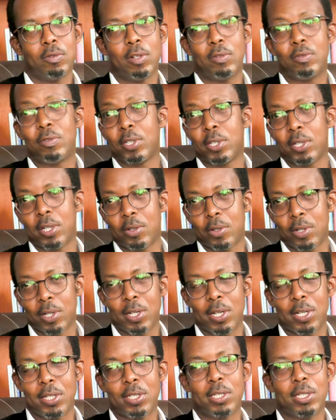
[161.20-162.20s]
of African
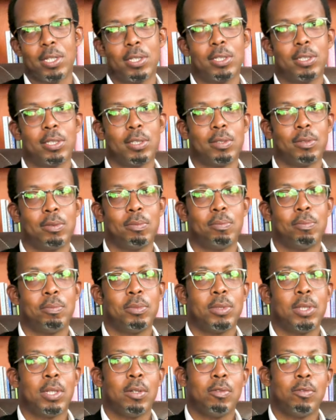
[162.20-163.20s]
Organization
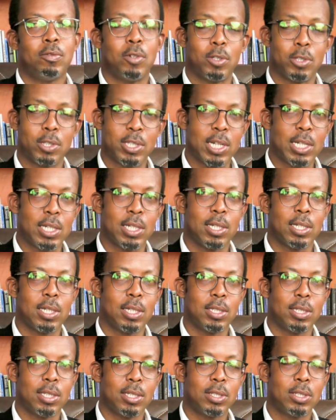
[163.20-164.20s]
for
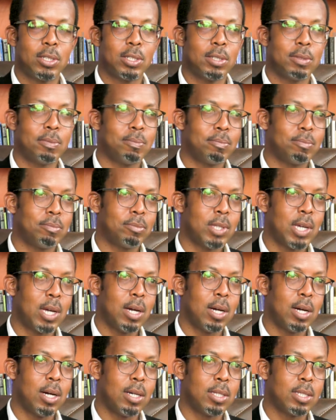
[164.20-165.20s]
Standardization
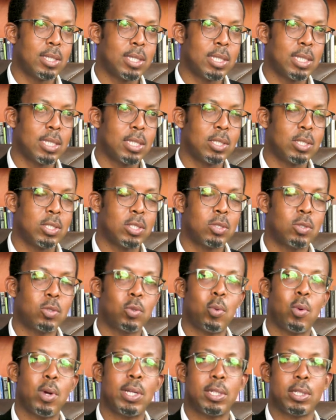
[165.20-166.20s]
since
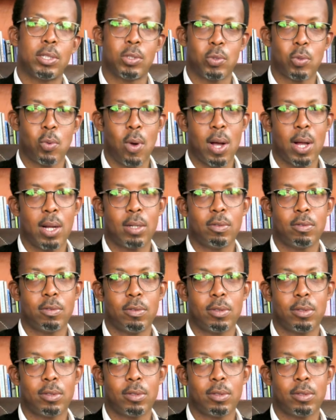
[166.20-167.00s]
2012.